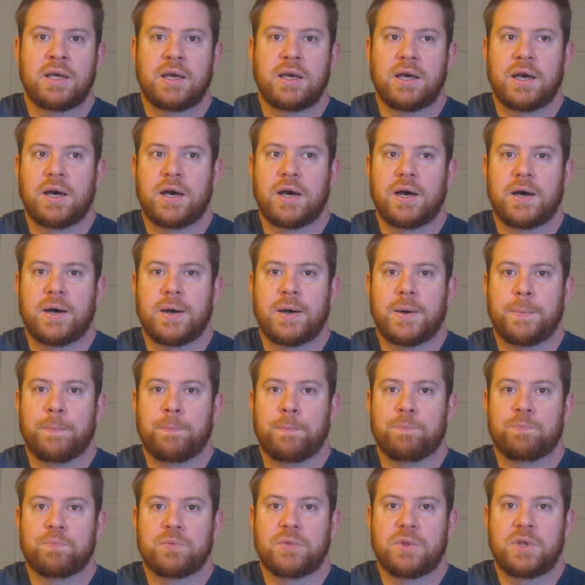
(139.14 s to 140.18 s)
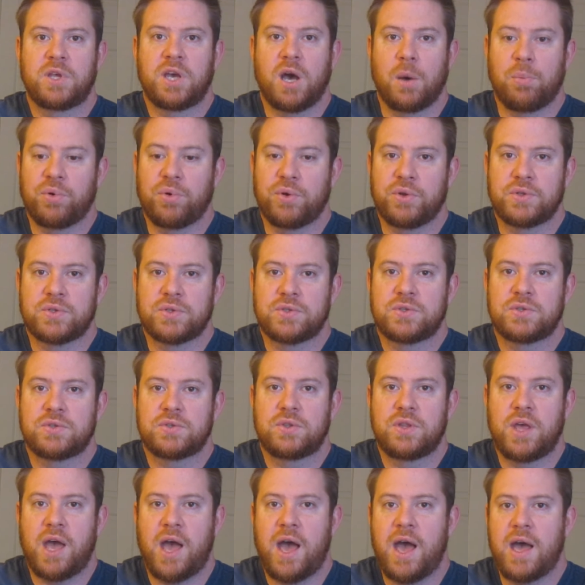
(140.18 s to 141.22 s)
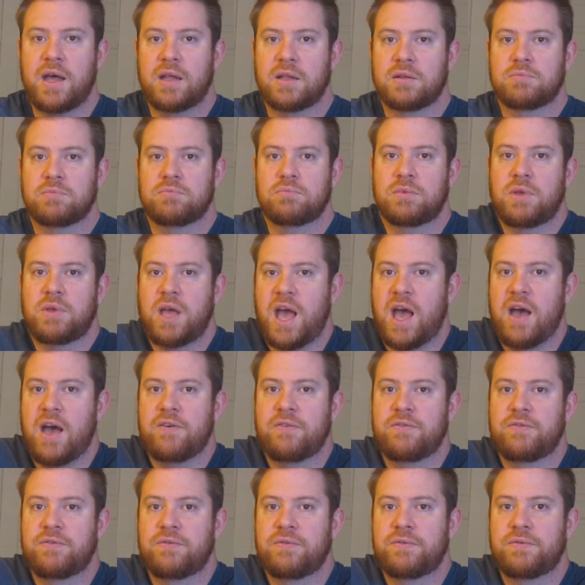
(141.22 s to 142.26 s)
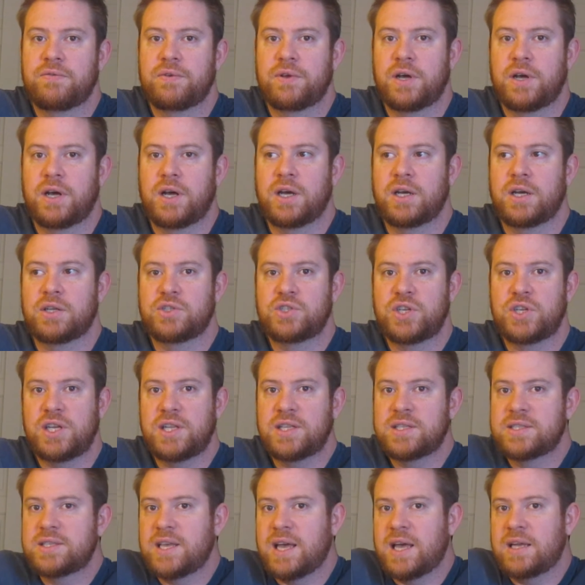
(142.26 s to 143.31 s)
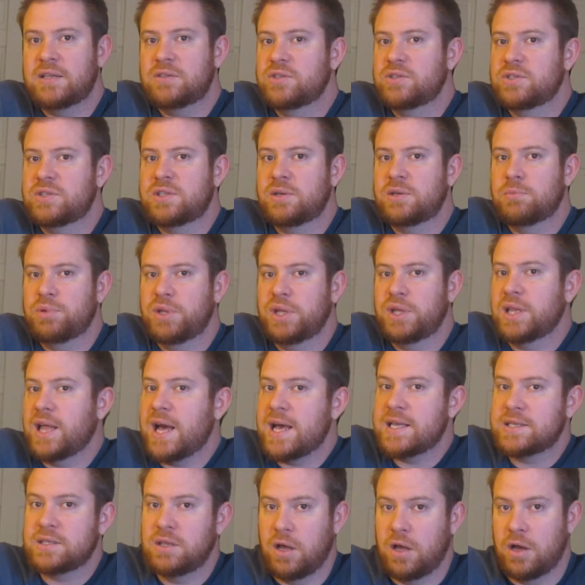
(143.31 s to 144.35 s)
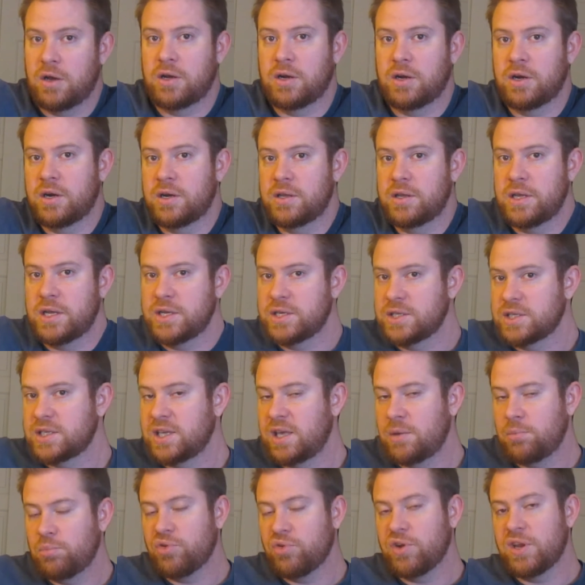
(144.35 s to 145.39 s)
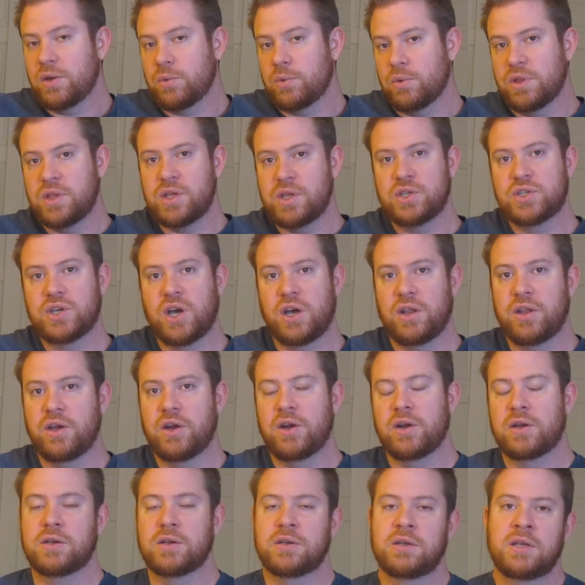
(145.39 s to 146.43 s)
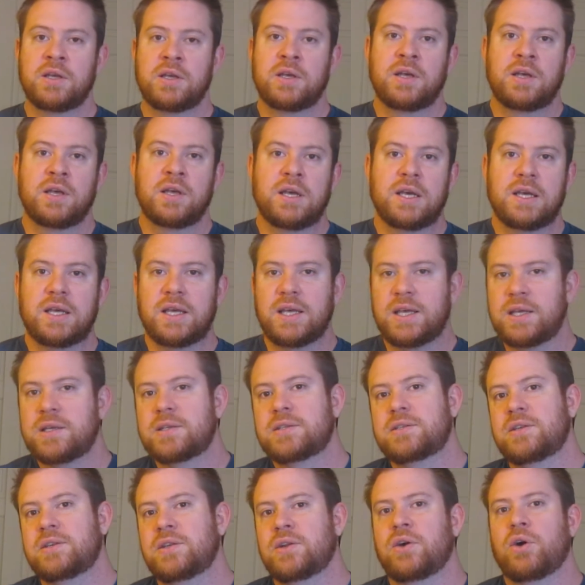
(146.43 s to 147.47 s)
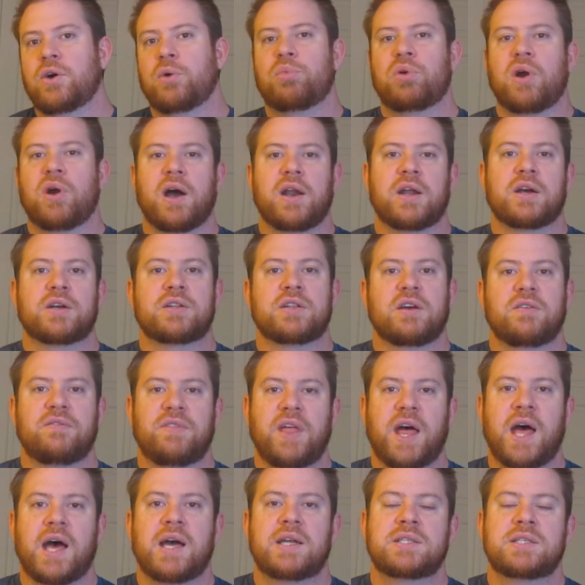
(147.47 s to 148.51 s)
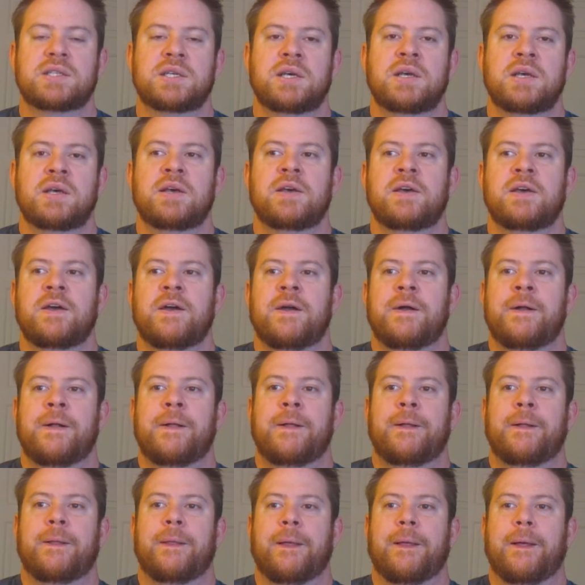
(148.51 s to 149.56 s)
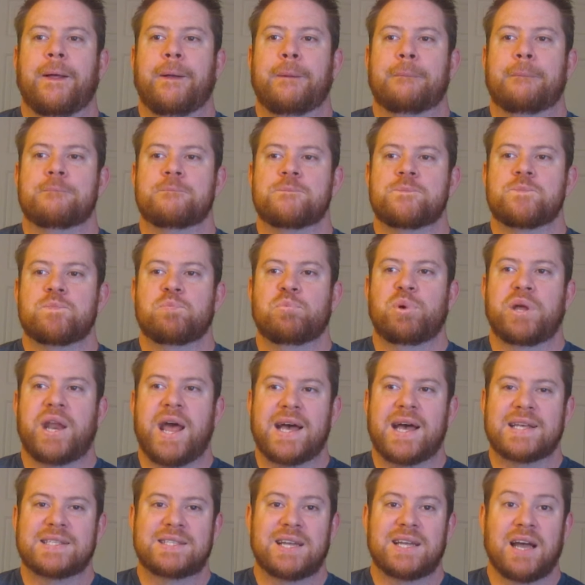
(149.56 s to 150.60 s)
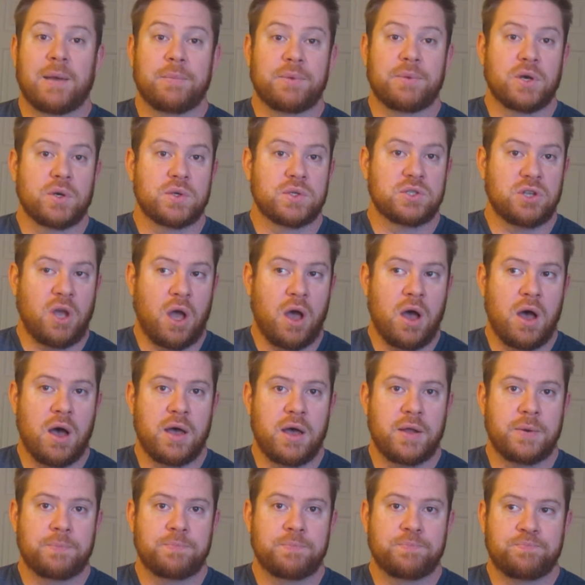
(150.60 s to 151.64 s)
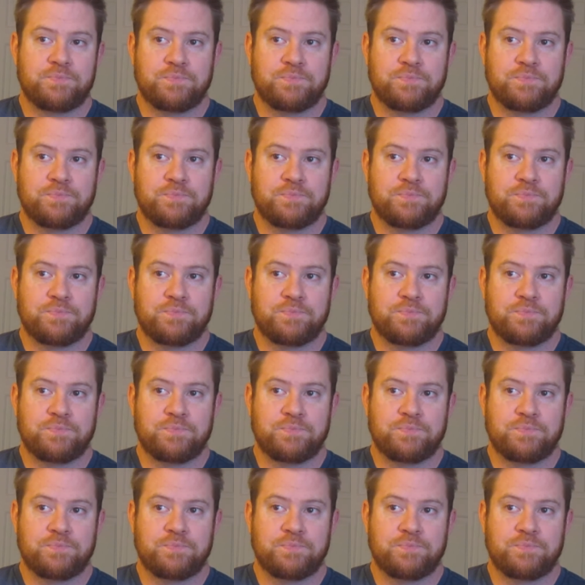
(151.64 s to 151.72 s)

couples that have genes that just simply last longer, and they just keep breeding with each other, and he's a product of that. But as time goes on,